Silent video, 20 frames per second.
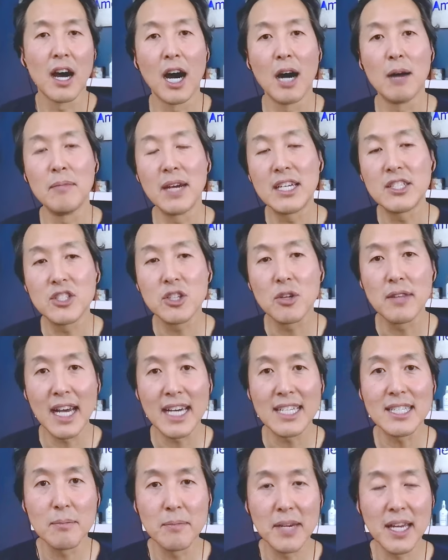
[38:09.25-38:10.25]
Um, and so
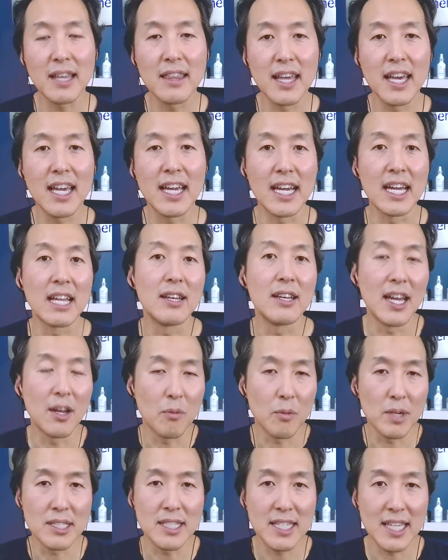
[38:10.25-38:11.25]
that's a big thing. And,
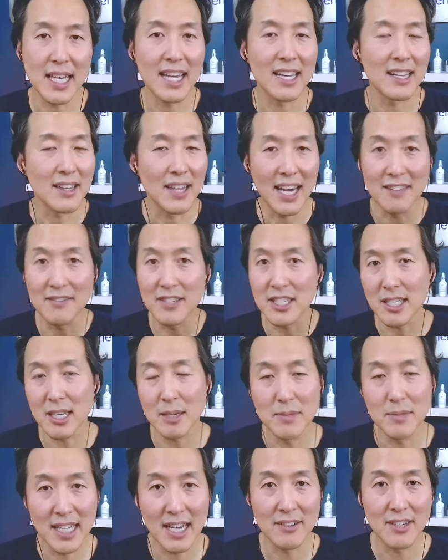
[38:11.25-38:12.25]
and once again, a lot of this
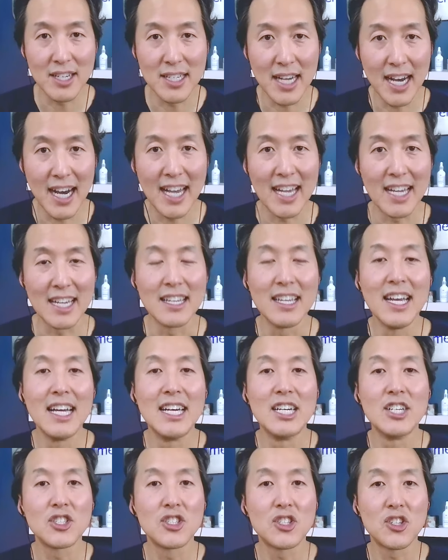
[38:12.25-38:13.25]
comes down to diet.
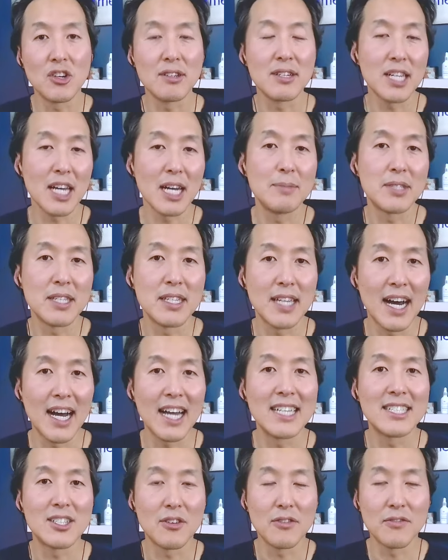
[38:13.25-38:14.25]
Certain types of
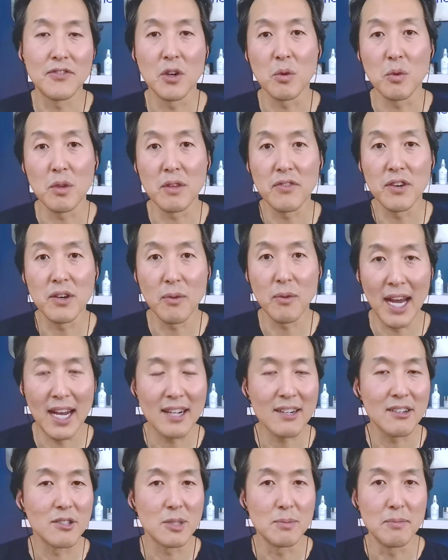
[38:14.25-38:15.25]
diets are filled with free
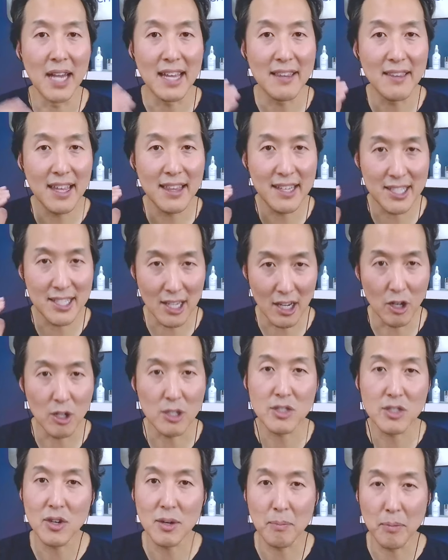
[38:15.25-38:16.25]
radicals, mainly these
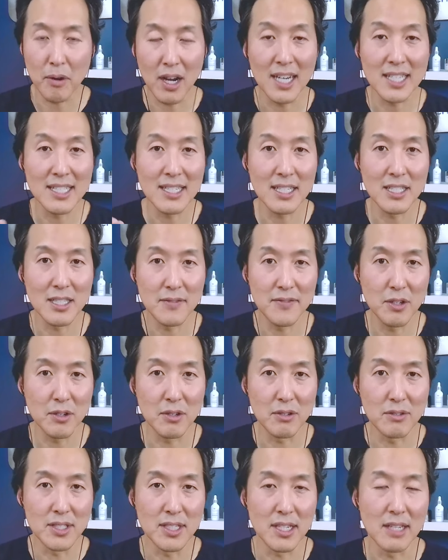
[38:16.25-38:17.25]
ultra processed
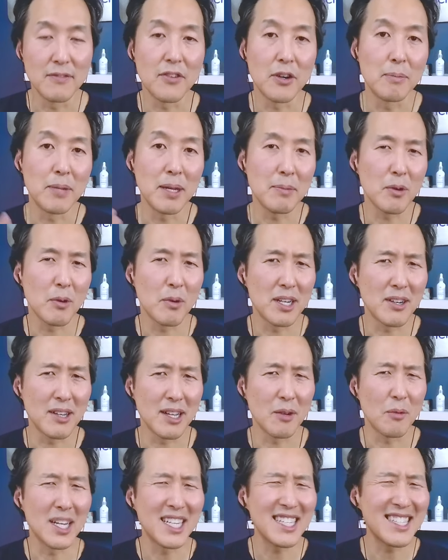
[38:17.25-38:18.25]
foods. And for people
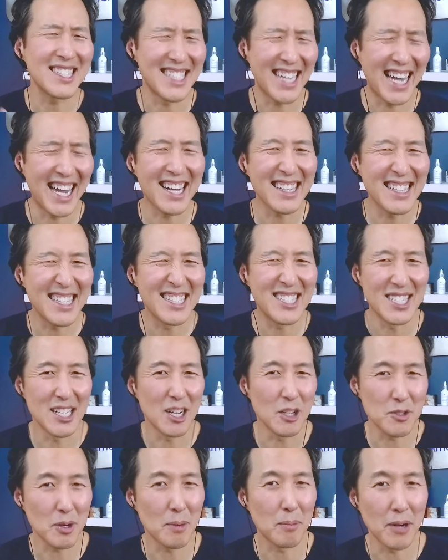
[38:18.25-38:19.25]
wondering, like, what exactly is
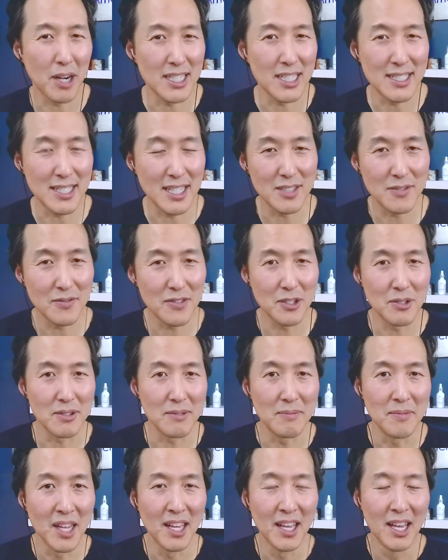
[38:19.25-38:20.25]
an ultra processed food?
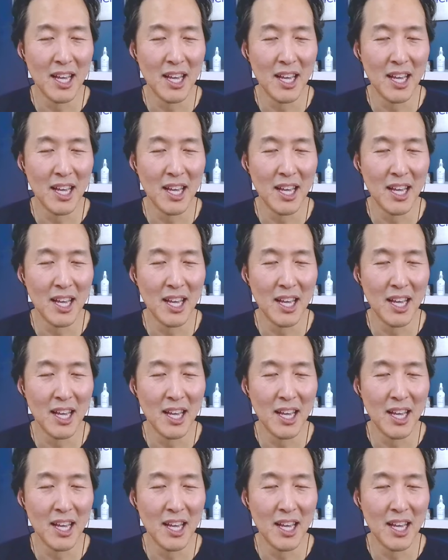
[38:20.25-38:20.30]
